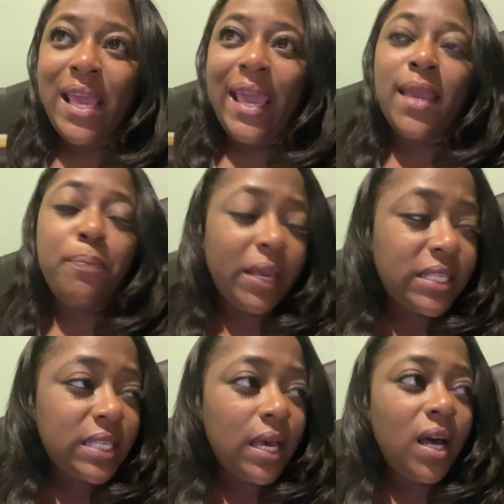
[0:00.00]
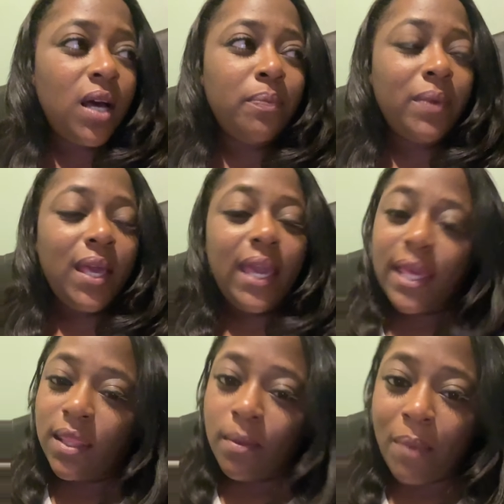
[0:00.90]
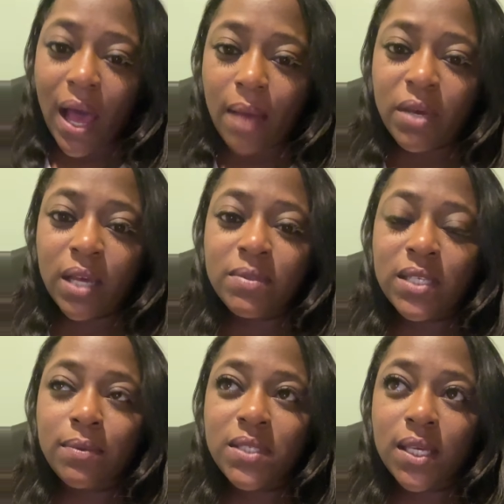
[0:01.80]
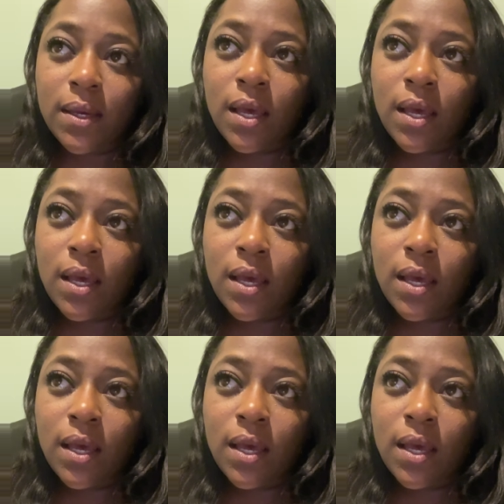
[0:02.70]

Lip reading: He picks her up, and the mom comes up to